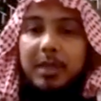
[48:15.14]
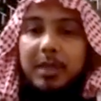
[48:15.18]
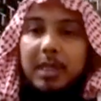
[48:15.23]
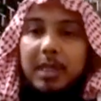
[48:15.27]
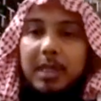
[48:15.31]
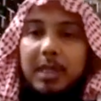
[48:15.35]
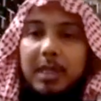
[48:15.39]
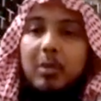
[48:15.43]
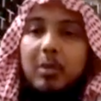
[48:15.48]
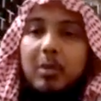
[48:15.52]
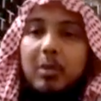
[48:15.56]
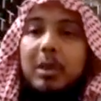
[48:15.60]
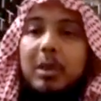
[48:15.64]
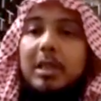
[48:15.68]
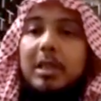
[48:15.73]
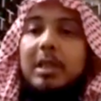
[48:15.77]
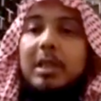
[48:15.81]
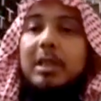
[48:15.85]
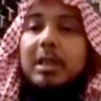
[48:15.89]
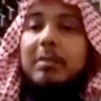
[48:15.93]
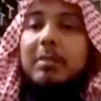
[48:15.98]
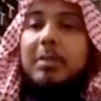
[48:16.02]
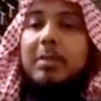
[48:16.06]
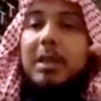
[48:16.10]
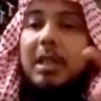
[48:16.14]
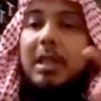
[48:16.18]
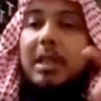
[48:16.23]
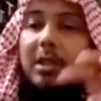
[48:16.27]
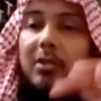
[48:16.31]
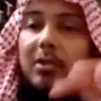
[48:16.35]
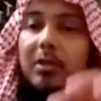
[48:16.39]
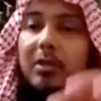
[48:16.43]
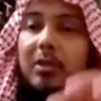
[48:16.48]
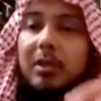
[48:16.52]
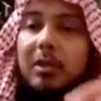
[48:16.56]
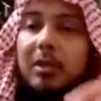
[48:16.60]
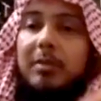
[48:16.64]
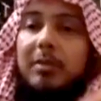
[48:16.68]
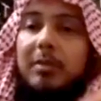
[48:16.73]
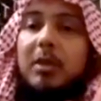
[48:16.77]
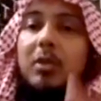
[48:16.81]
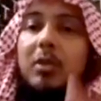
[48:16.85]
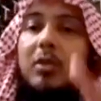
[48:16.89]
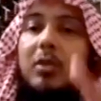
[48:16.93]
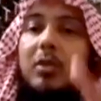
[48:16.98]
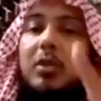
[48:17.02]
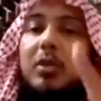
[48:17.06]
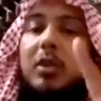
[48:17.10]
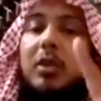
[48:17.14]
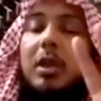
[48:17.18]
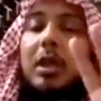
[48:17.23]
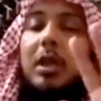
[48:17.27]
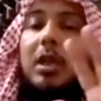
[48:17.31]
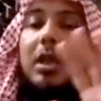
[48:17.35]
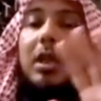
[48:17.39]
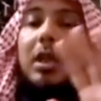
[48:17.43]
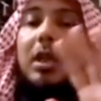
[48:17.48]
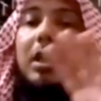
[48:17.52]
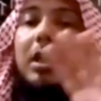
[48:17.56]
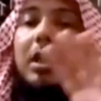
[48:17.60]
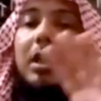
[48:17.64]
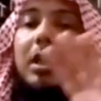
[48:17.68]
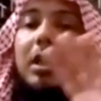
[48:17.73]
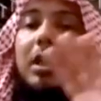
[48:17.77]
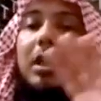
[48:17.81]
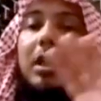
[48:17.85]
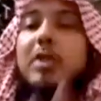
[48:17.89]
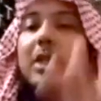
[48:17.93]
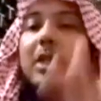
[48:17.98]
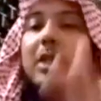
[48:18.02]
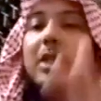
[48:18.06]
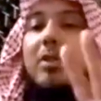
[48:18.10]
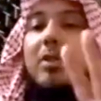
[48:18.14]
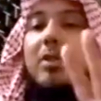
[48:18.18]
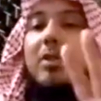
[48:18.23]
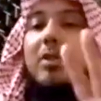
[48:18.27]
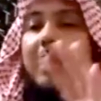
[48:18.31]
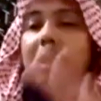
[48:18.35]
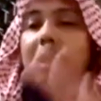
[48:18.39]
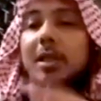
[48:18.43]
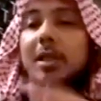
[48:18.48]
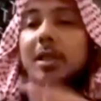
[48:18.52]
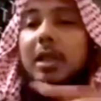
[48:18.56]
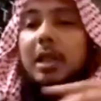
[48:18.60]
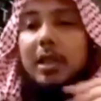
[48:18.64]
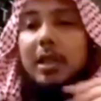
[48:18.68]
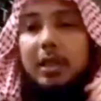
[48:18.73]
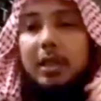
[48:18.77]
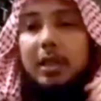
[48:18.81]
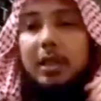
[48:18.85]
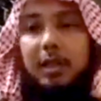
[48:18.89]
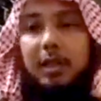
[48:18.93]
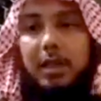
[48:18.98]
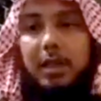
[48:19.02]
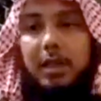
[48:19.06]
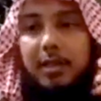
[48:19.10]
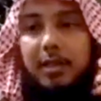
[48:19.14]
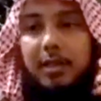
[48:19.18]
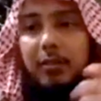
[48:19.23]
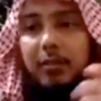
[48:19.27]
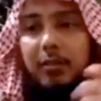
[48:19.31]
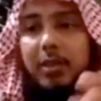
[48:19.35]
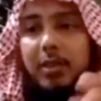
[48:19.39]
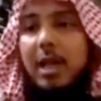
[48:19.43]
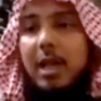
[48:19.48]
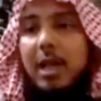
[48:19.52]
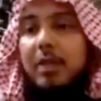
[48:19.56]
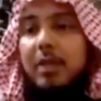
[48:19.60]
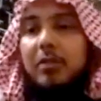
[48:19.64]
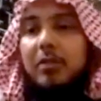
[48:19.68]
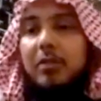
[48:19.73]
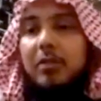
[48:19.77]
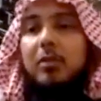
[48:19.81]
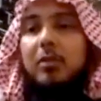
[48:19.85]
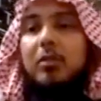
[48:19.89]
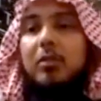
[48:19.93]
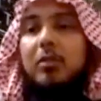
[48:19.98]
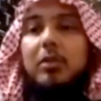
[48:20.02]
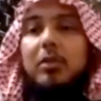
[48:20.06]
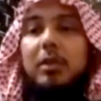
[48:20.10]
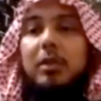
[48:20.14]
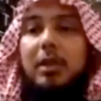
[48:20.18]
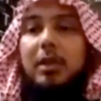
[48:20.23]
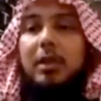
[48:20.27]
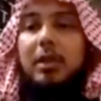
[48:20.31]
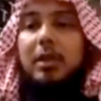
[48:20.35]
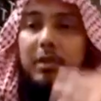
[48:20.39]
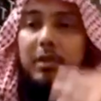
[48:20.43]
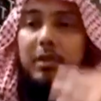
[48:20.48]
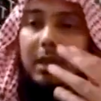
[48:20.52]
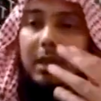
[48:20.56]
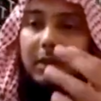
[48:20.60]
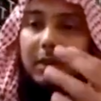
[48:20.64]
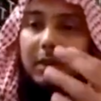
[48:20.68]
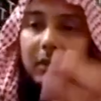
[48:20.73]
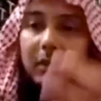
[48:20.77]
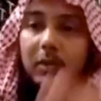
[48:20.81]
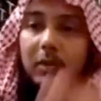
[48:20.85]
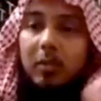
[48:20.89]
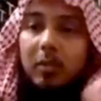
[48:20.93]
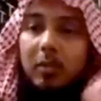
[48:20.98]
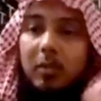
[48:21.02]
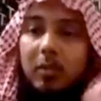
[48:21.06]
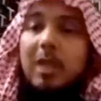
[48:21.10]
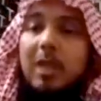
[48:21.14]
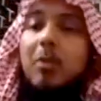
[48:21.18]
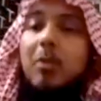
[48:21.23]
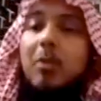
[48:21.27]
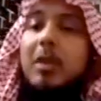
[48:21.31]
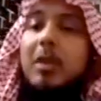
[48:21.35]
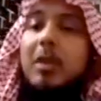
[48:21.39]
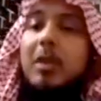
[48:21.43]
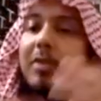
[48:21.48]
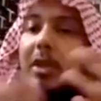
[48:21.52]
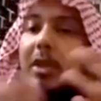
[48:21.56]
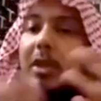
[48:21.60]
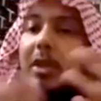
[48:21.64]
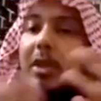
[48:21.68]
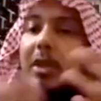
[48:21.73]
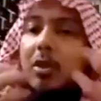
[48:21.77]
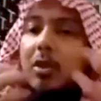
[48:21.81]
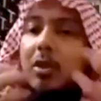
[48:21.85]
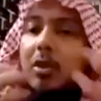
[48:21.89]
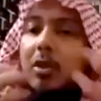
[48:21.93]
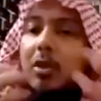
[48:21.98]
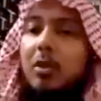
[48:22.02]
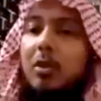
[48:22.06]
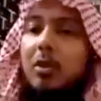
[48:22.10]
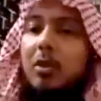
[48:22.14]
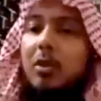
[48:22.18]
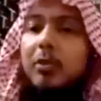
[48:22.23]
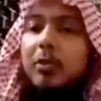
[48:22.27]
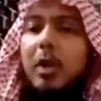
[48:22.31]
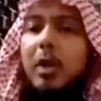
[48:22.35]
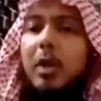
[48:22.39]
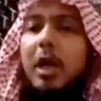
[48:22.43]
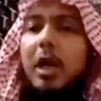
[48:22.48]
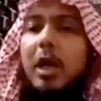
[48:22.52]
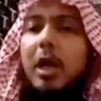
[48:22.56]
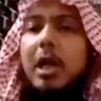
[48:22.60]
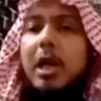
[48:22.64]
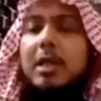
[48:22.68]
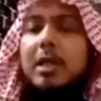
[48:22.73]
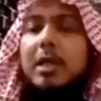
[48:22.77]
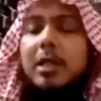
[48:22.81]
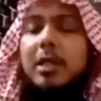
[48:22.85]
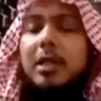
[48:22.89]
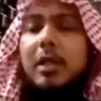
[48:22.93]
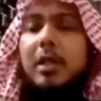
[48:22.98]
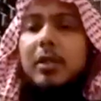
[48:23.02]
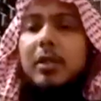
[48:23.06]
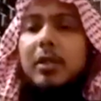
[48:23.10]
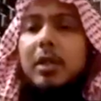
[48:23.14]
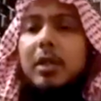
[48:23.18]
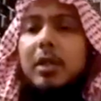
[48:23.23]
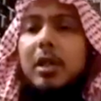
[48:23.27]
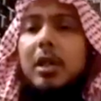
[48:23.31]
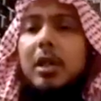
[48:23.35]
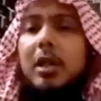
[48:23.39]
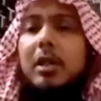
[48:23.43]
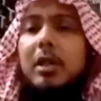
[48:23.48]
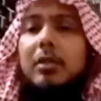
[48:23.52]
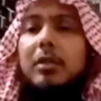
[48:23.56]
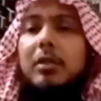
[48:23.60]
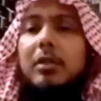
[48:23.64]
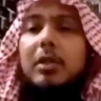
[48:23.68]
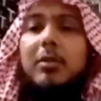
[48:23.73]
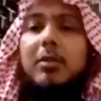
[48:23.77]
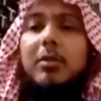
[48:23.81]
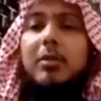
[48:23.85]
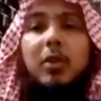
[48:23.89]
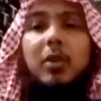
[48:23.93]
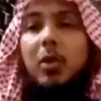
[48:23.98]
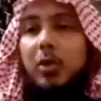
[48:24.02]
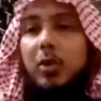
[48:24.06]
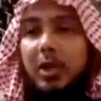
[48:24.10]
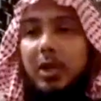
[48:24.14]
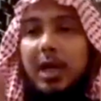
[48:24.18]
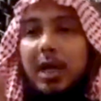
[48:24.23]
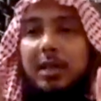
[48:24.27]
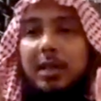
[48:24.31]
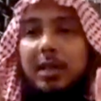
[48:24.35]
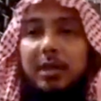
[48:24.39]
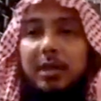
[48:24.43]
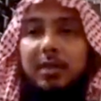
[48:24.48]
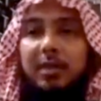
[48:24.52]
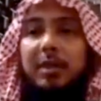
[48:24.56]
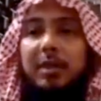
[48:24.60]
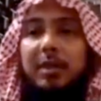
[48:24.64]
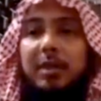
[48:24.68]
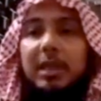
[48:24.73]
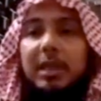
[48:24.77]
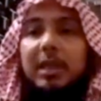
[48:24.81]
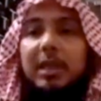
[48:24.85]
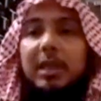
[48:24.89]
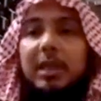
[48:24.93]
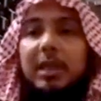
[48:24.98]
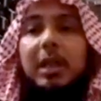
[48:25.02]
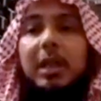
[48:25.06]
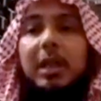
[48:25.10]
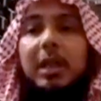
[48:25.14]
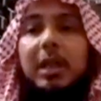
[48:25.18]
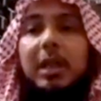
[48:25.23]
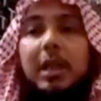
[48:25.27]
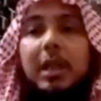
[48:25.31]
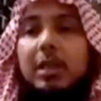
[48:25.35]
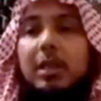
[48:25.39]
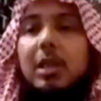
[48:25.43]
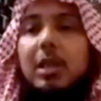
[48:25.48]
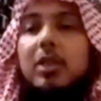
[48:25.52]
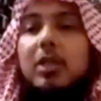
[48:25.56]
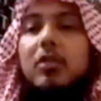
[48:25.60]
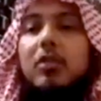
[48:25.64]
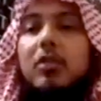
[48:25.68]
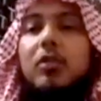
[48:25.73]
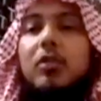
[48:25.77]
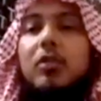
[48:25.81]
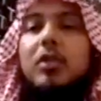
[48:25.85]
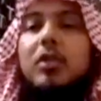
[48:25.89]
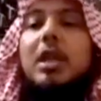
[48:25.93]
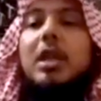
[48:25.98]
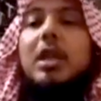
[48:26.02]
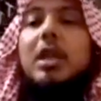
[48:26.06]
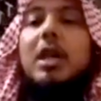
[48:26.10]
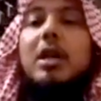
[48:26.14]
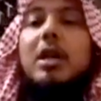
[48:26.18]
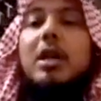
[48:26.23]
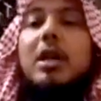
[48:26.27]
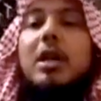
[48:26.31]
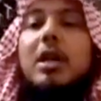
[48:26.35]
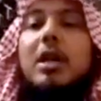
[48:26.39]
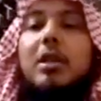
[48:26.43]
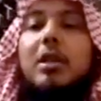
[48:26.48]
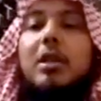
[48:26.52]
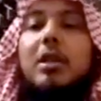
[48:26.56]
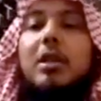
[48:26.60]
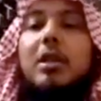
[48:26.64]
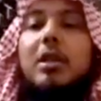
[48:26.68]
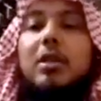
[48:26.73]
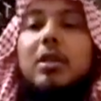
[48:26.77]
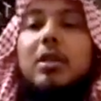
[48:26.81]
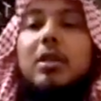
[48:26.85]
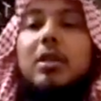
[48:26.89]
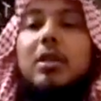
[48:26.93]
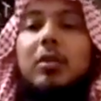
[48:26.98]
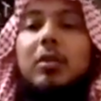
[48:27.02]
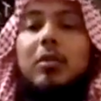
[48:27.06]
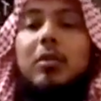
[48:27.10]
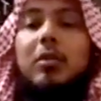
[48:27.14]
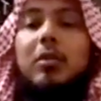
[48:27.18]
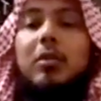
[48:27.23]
be it bullying, be it sexual abuse. Keep reciting Surah Fatiha, and then recite the words, and whatever you know, du'as, adhkar, keep reciting. Don't close the eyes in the beginning. Just recite